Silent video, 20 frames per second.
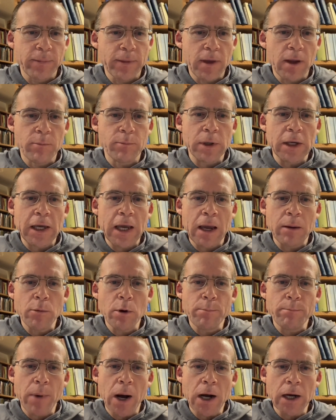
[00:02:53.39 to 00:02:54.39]
and became a
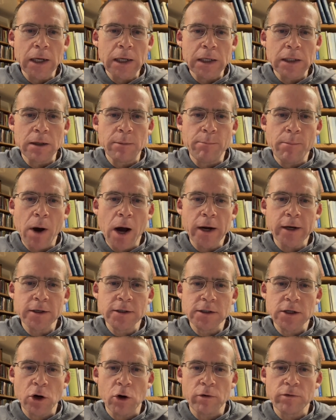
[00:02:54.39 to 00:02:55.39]
monk in the
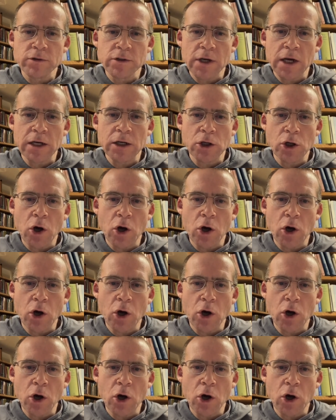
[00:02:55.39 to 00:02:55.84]
monastery of St.